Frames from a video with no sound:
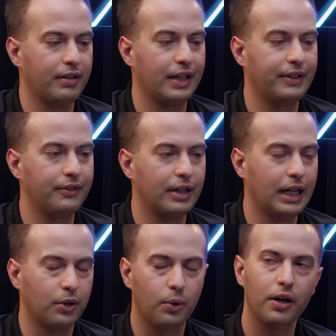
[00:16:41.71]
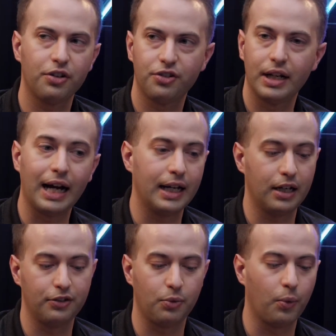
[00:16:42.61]
if I ever have a question, I can
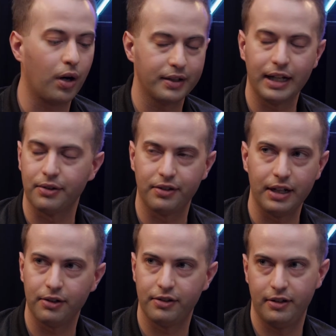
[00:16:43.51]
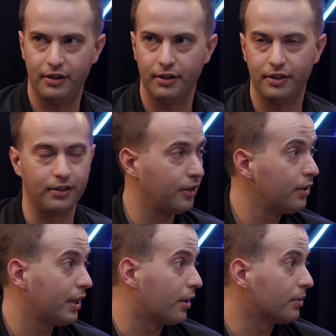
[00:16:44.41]
just walk downstairs to the studio.